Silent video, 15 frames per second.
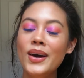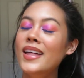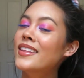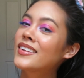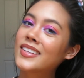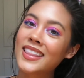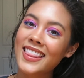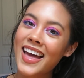But other
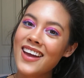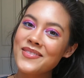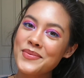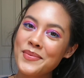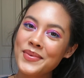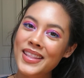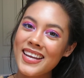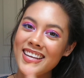than that,
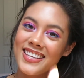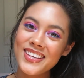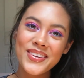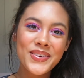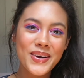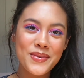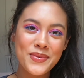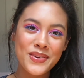remember that
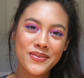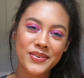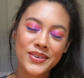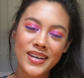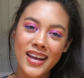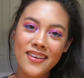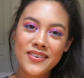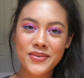you are beautiful
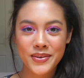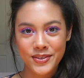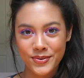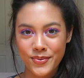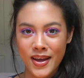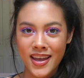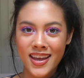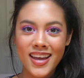in every which
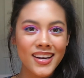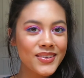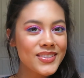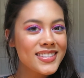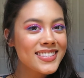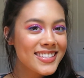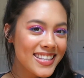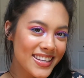way, and I'll
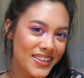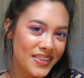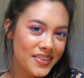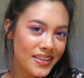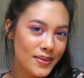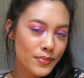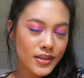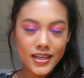see you
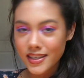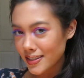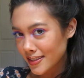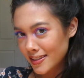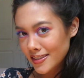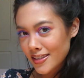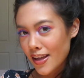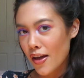in my
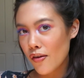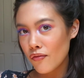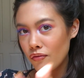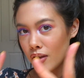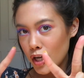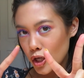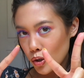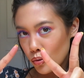next
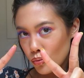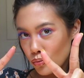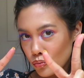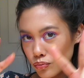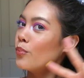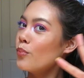video.